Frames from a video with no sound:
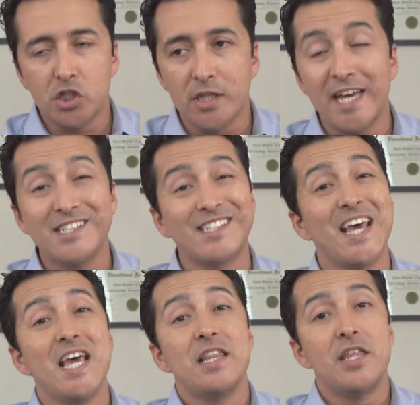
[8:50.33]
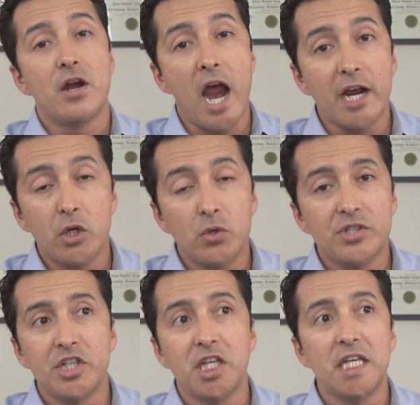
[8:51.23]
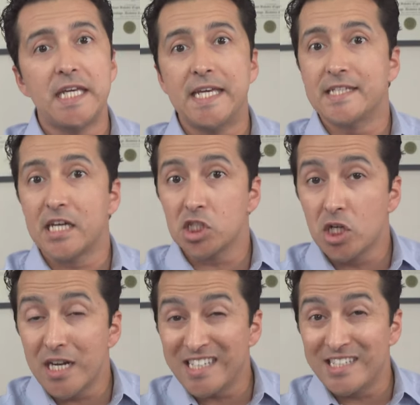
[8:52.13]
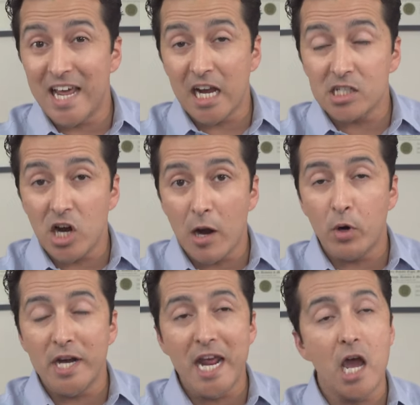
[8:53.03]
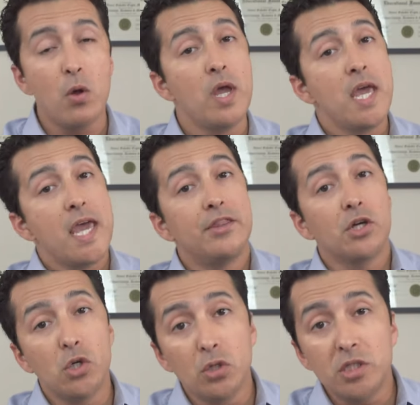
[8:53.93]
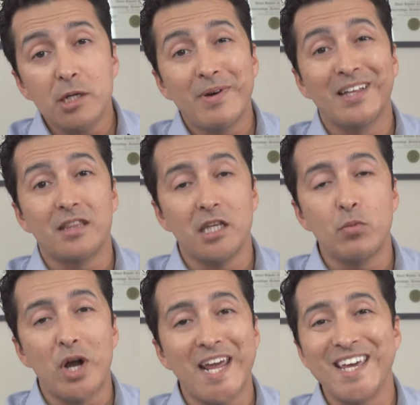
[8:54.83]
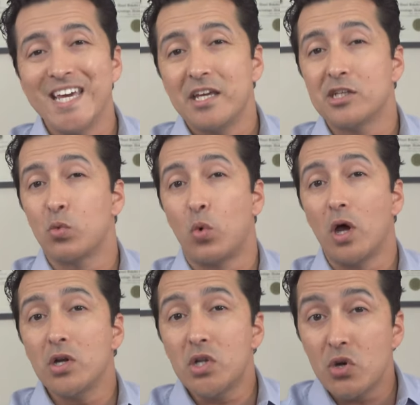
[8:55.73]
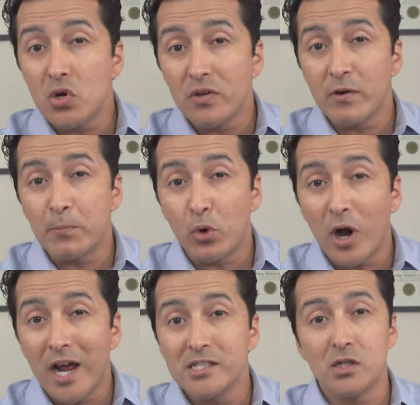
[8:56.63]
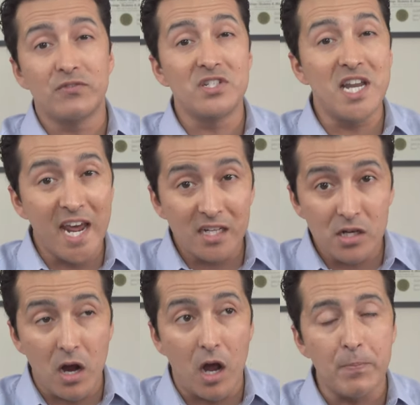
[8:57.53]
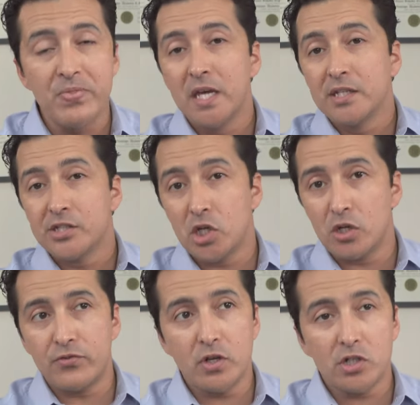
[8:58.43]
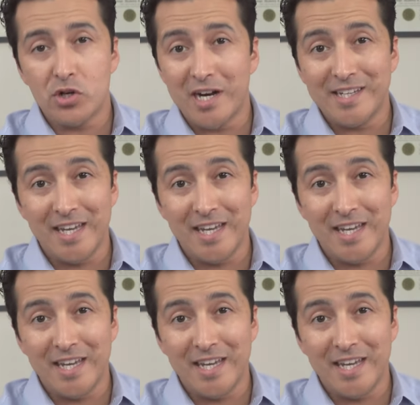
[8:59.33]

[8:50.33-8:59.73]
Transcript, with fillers: less. Their accuracy is as good as Dexcom right now. And the cool thing about Libre is 1/3 of a price of Dexcom. So if you're trying to